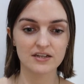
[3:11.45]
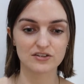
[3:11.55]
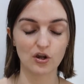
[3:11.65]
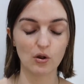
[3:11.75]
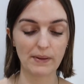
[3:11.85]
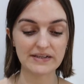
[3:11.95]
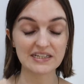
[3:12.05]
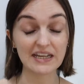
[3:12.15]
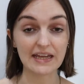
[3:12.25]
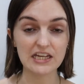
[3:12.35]
So
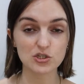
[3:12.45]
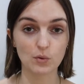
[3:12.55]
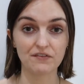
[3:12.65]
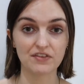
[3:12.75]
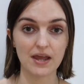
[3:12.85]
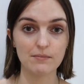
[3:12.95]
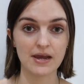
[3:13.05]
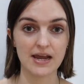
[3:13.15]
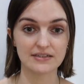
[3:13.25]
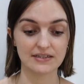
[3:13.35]
basically each one of them
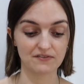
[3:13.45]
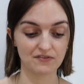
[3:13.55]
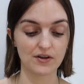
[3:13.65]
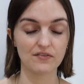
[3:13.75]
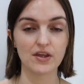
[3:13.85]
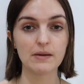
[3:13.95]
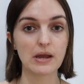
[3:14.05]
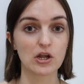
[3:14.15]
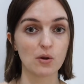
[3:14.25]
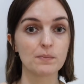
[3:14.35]
has in front of them
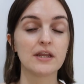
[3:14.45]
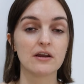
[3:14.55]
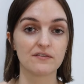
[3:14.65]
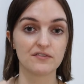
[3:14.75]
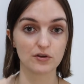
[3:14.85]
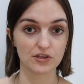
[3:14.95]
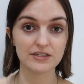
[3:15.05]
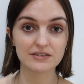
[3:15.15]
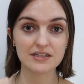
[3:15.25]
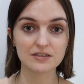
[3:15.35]
a copy of your
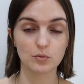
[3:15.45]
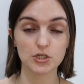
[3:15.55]
thesis,